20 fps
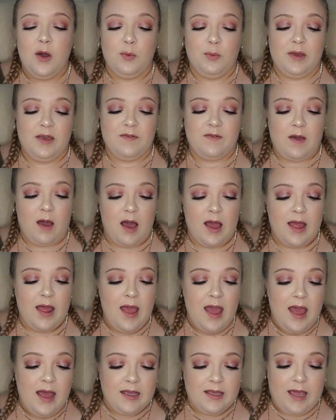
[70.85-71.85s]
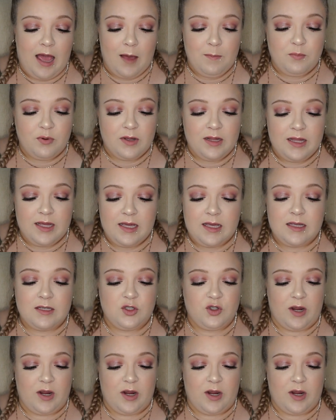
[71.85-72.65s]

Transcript: We've got caprylic